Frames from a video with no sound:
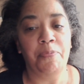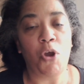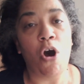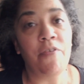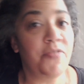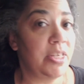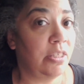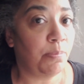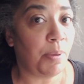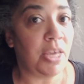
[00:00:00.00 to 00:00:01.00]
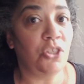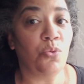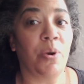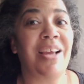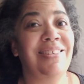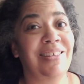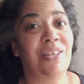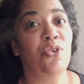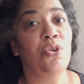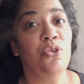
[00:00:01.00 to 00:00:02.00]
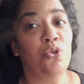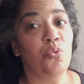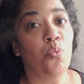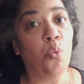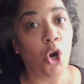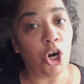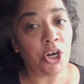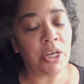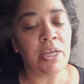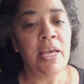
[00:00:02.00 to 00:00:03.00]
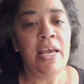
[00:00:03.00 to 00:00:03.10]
office space where I did do work.